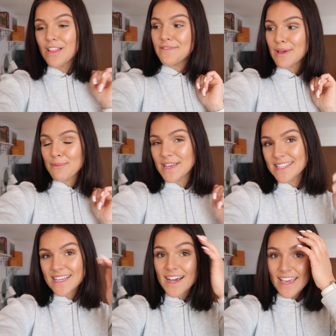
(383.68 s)
all of my
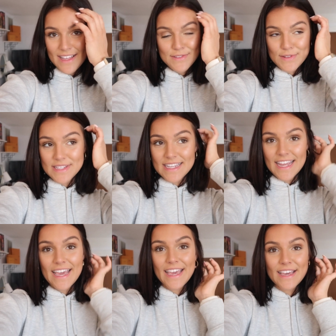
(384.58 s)
plans got canceled
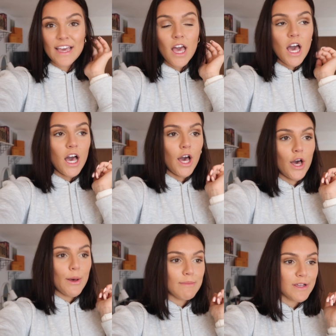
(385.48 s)
today.
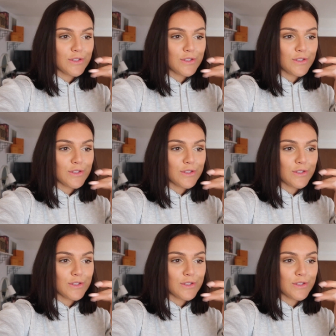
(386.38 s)
Um,